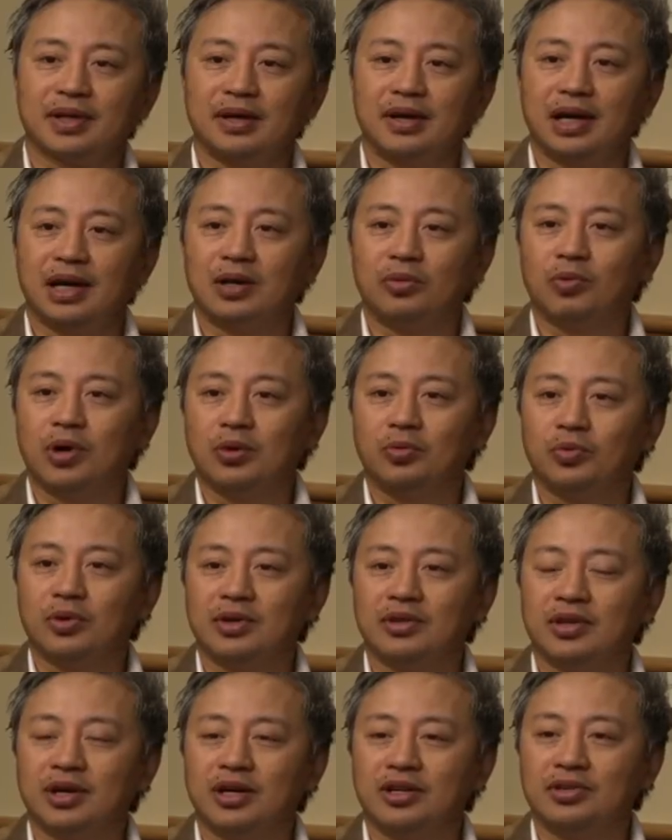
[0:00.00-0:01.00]
I went
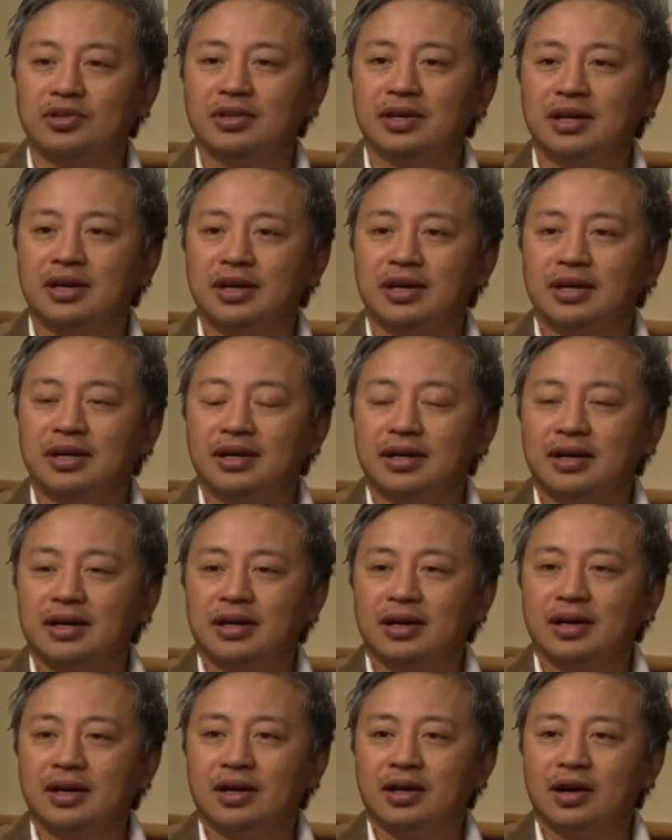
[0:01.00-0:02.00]
with
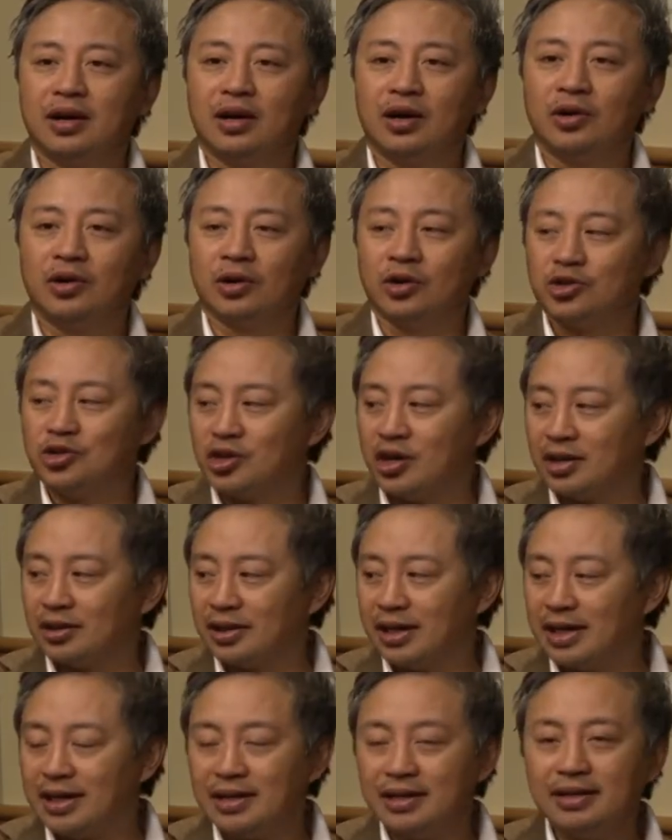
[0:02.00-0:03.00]
owner John
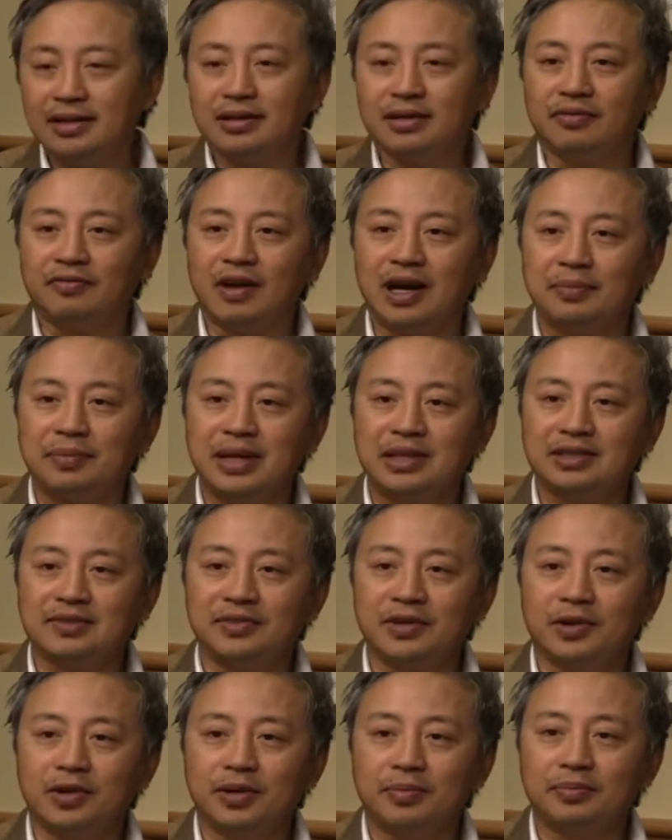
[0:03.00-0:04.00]
Leahy of Fine Paints
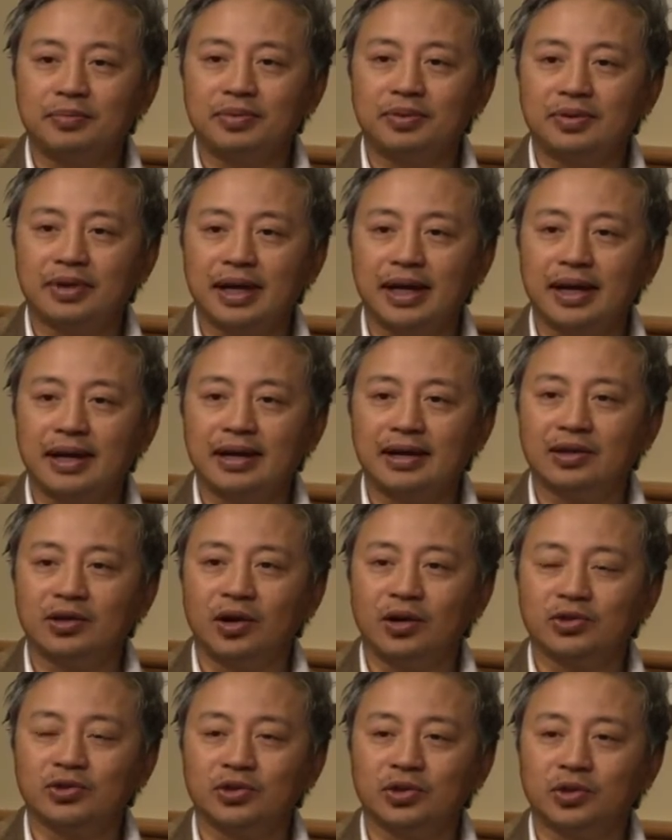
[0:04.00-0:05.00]
of Europe and
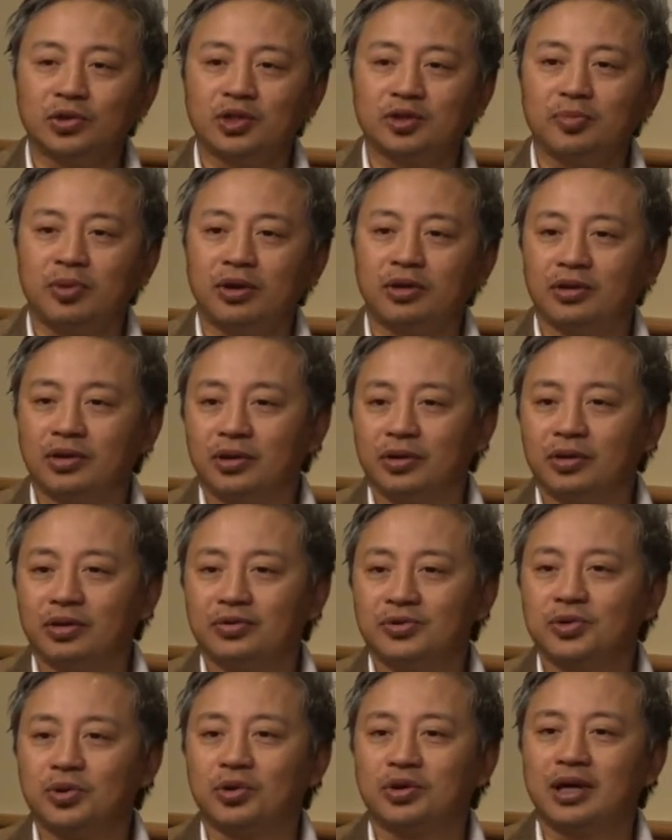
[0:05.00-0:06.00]
also Chris Polidoro
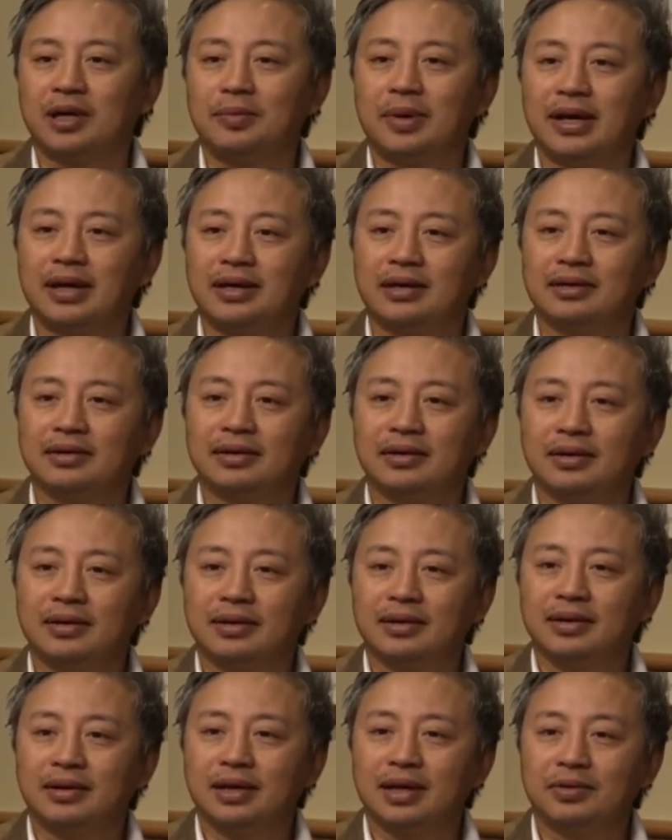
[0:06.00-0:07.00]
of Shoreline Paint.
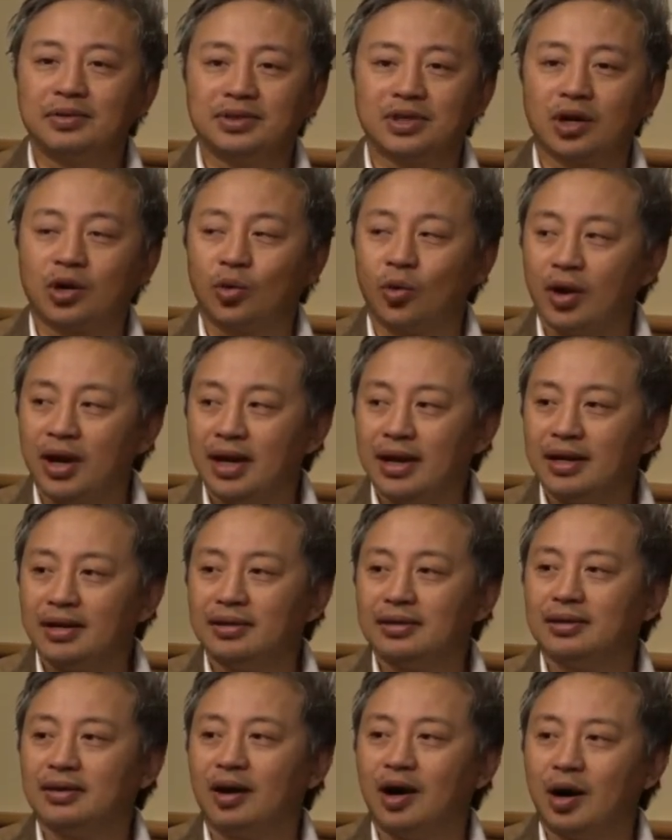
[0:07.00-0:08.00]
It was a
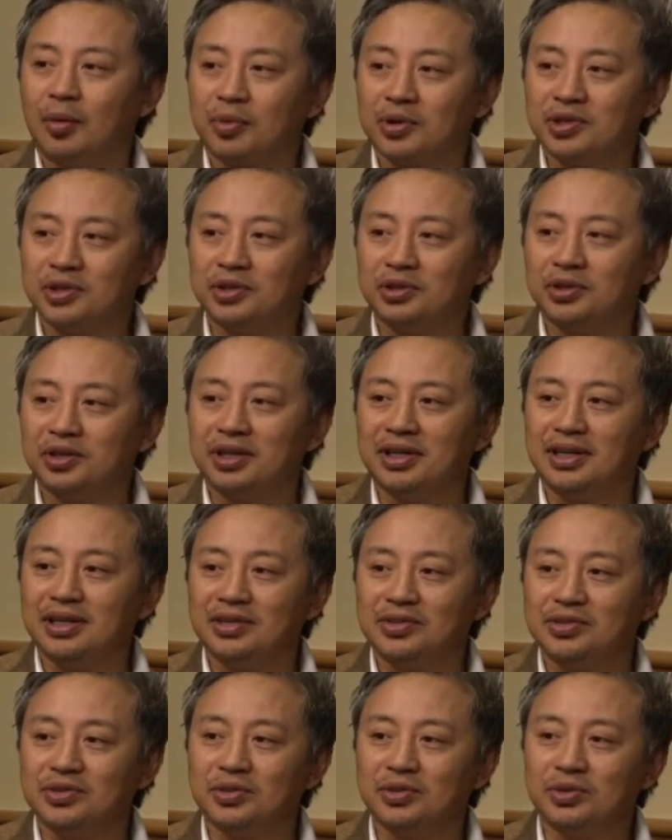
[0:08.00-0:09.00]
great
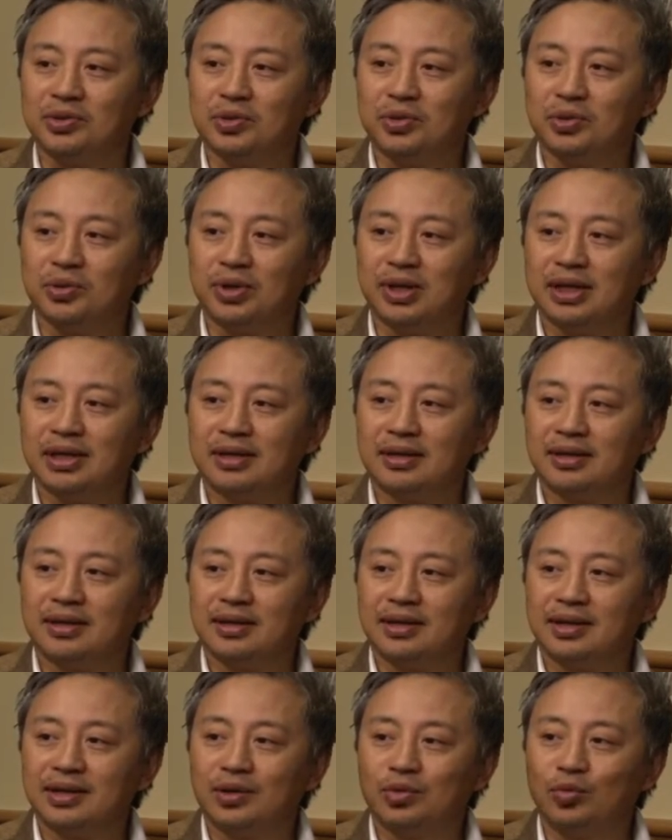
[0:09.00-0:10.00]
opportunity to
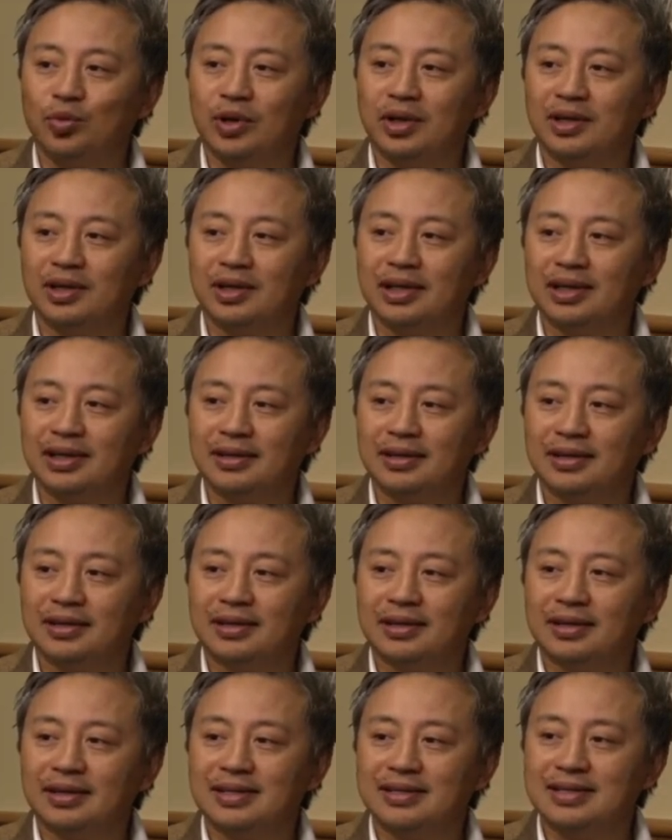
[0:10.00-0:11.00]
really
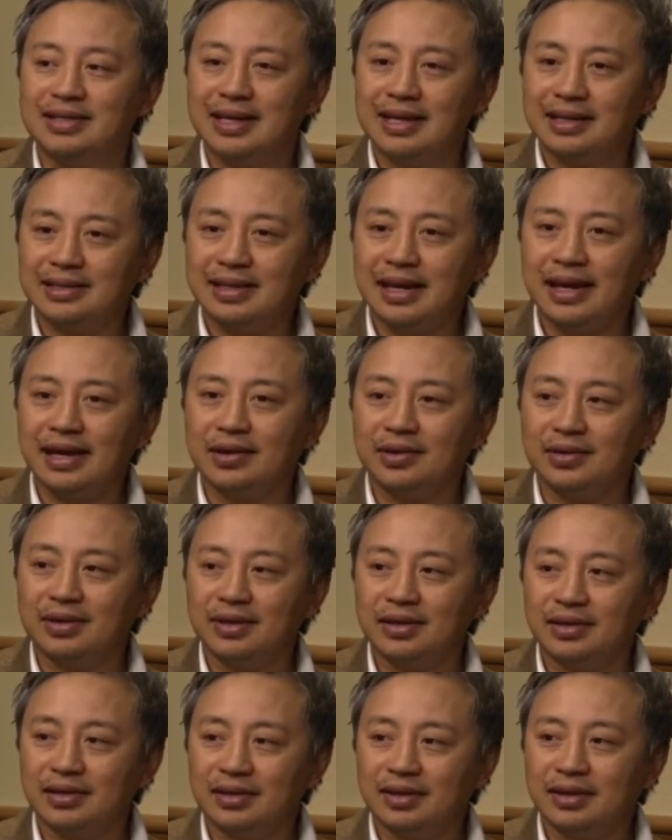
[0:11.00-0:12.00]
dig
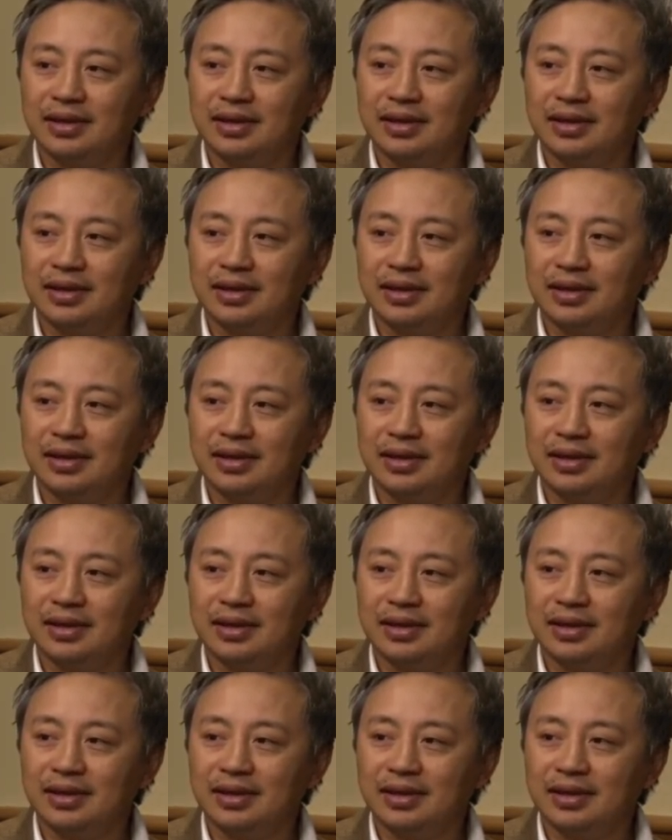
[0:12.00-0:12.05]
down